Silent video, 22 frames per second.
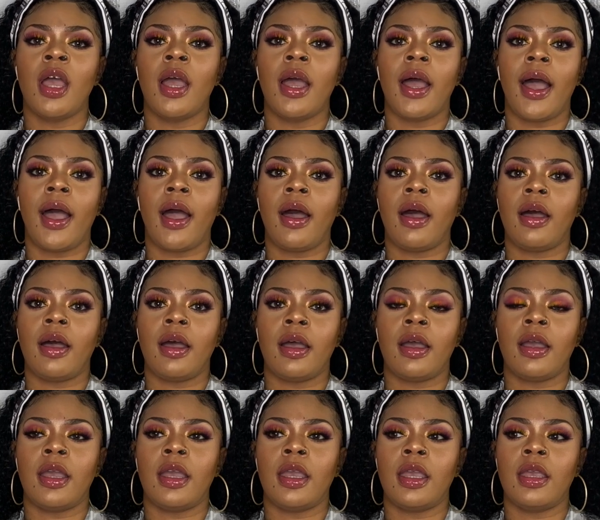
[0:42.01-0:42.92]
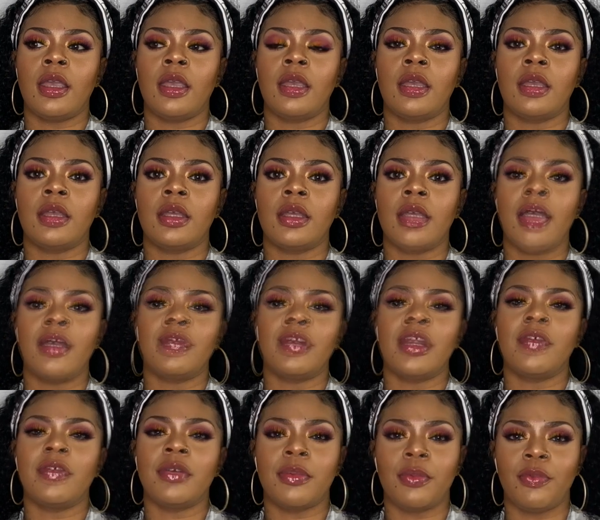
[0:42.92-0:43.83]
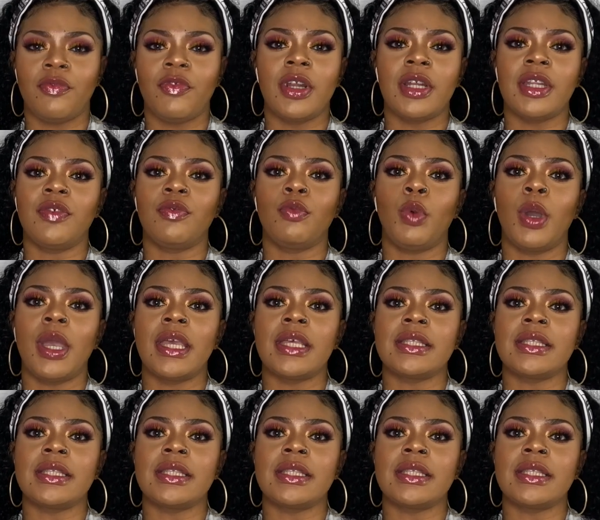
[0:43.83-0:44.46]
I have never really went